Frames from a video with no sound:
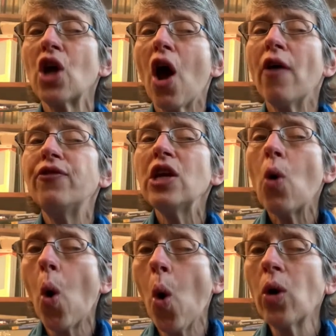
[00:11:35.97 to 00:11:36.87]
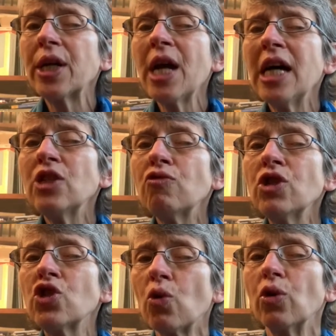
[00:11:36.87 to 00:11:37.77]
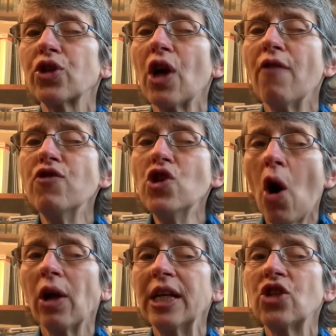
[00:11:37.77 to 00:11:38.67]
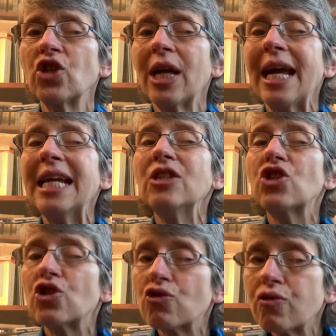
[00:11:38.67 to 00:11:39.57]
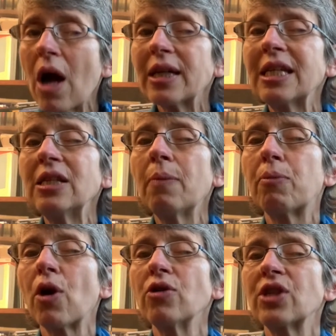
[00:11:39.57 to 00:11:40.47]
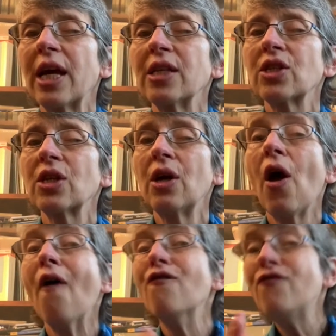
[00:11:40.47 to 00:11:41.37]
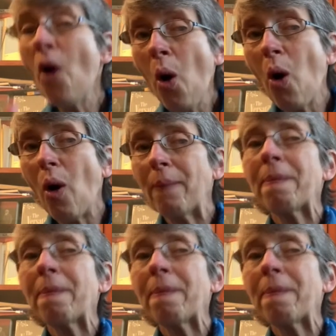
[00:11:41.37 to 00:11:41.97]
of the organised resource of knowledge instructing the process. 4.